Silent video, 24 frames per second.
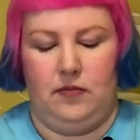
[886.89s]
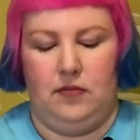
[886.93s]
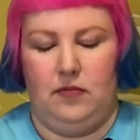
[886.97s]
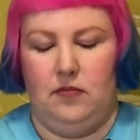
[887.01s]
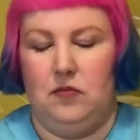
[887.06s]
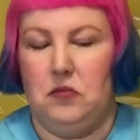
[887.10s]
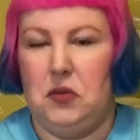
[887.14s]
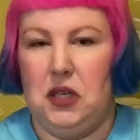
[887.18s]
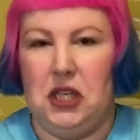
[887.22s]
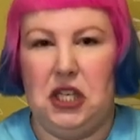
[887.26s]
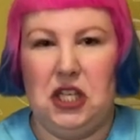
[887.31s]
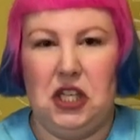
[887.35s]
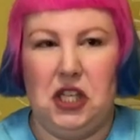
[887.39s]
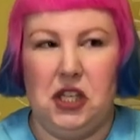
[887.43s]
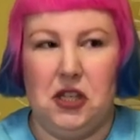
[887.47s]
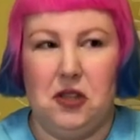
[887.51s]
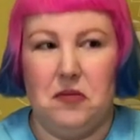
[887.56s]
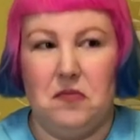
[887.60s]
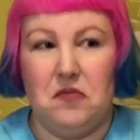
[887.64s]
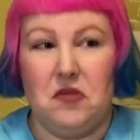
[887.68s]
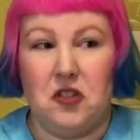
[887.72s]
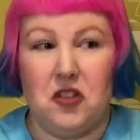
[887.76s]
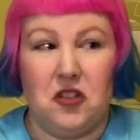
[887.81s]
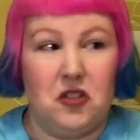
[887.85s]

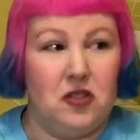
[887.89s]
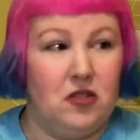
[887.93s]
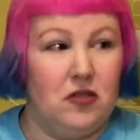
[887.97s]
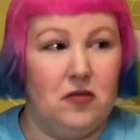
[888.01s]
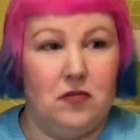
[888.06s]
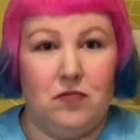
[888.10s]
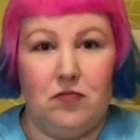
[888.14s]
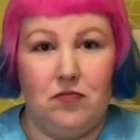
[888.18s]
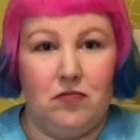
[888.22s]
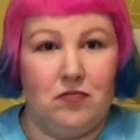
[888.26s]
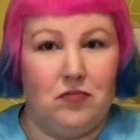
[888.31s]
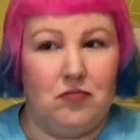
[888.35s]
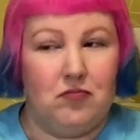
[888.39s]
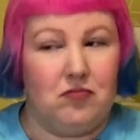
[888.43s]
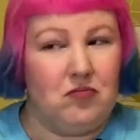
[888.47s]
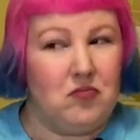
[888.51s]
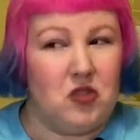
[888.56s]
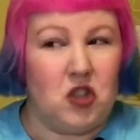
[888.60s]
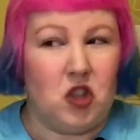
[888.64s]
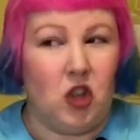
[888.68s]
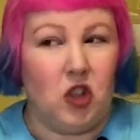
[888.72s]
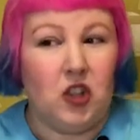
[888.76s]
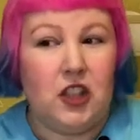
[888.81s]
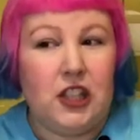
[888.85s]
medium to
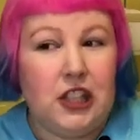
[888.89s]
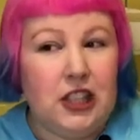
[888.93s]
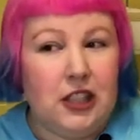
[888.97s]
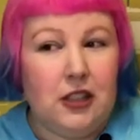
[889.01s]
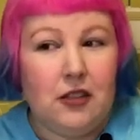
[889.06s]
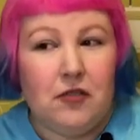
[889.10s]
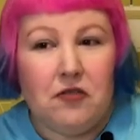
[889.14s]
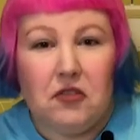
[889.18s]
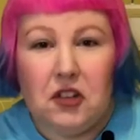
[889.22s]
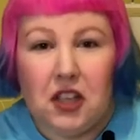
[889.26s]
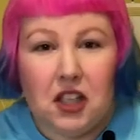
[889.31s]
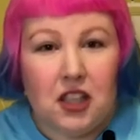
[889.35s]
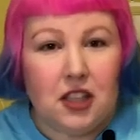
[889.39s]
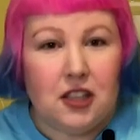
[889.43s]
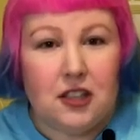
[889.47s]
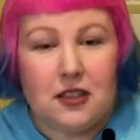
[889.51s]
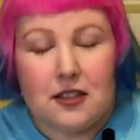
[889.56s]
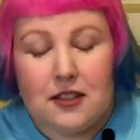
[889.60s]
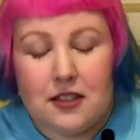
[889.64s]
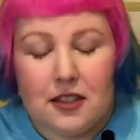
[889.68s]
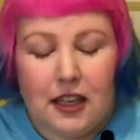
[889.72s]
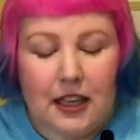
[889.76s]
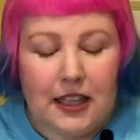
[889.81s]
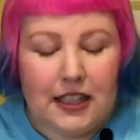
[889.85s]
chunky
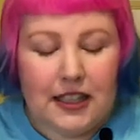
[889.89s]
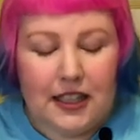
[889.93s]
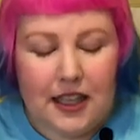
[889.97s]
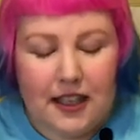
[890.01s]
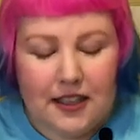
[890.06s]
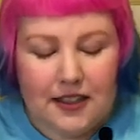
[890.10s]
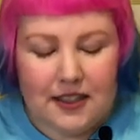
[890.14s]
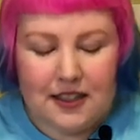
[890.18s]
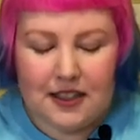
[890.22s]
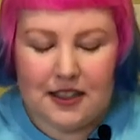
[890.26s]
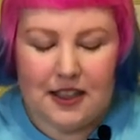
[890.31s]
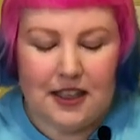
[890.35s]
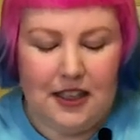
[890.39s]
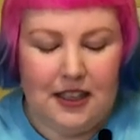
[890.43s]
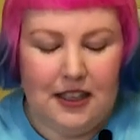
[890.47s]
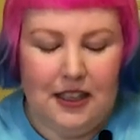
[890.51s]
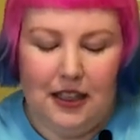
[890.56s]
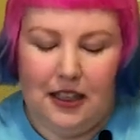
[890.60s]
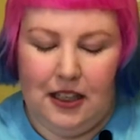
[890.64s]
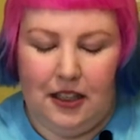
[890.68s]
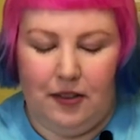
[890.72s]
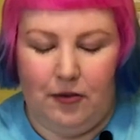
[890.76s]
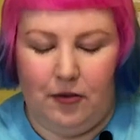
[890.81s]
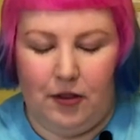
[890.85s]
thickness, I guess,
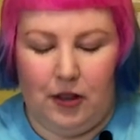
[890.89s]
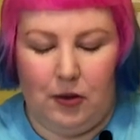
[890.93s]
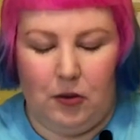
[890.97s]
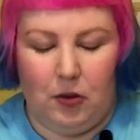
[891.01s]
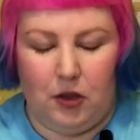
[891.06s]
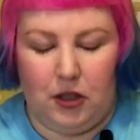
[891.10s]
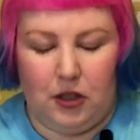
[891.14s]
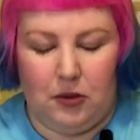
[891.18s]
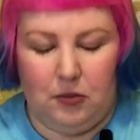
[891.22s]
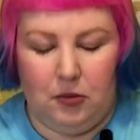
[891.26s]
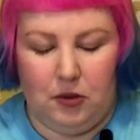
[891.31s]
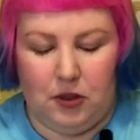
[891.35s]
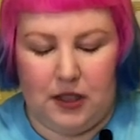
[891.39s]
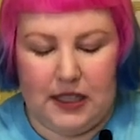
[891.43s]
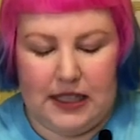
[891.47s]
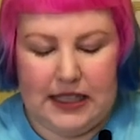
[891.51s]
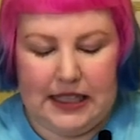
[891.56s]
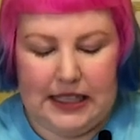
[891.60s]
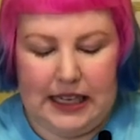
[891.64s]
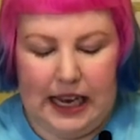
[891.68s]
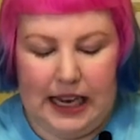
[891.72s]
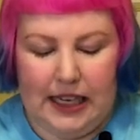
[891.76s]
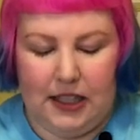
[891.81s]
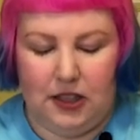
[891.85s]
if we want to put a
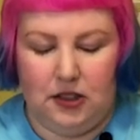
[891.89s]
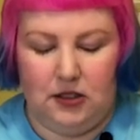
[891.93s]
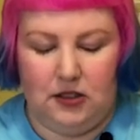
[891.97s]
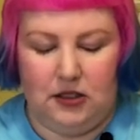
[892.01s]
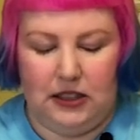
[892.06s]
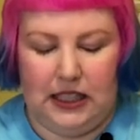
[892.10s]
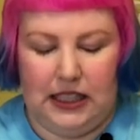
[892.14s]
scale.